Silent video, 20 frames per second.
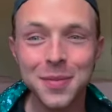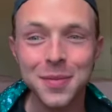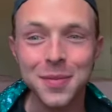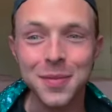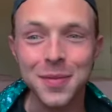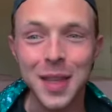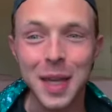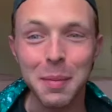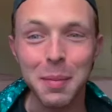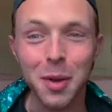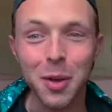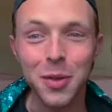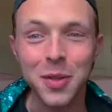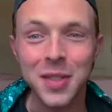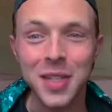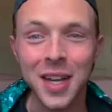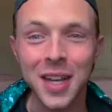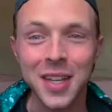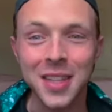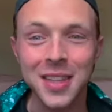They Both
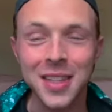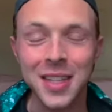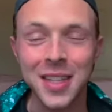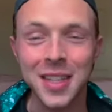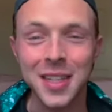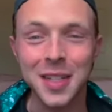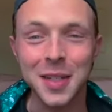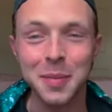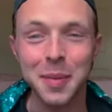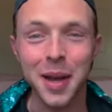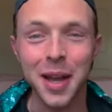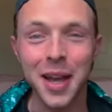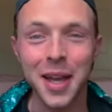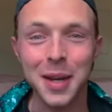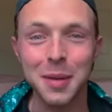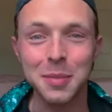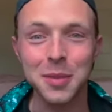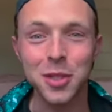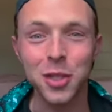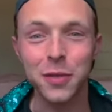Die at the End by
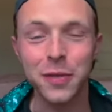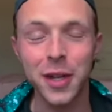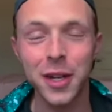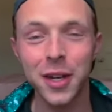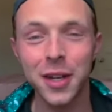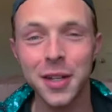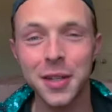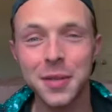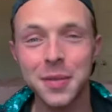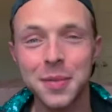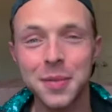Adam Silvera.